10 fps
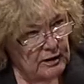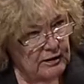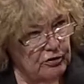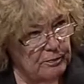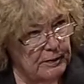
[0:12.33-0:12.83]

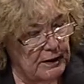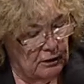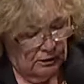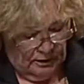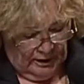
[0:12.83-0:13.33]
This
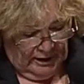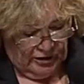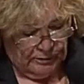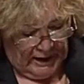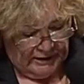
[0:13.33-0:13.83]
bill is
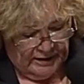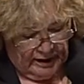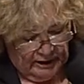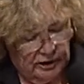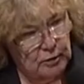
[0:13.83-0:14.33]
about
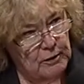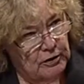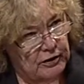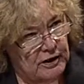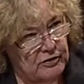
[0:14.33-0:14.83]
telling
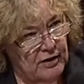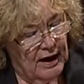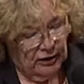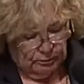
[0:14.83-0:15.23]
communities how to